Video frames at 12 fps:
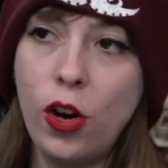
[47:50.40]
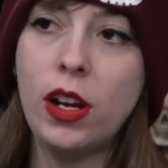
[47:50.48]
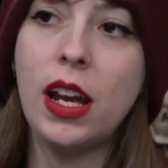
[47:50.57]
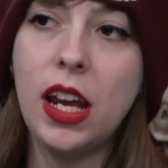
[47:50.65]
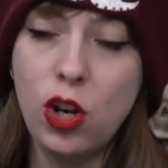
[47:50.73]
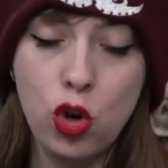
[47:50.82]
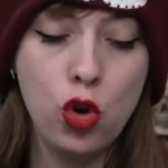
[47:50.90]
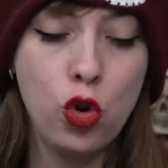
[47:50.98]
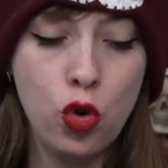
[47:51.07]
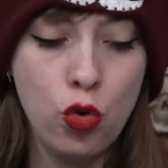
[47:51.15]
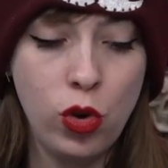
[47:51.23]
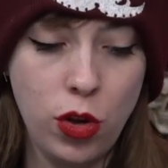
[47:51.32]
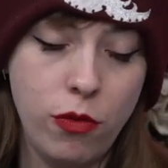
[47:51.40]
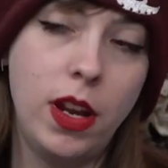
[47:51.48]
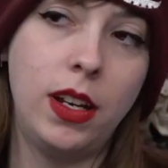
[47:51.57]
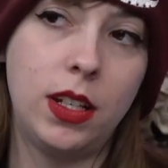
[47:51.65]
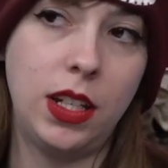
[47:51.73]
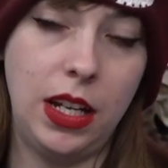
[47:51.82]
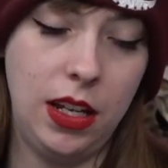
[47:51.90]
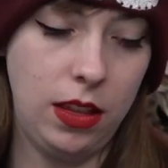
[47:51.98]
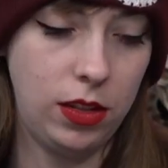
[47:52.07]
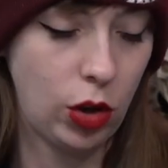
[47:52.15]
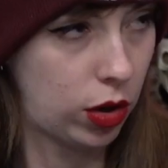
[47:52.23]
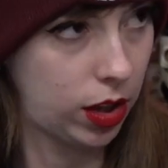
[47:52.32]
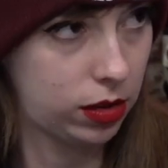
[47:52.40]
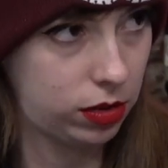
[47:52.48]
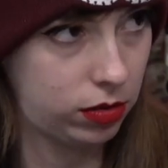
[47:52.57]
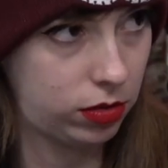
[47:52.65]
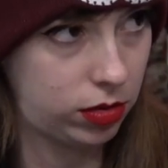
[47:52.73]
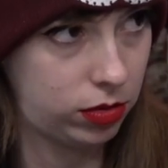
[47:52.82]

The only new unit in this Codex.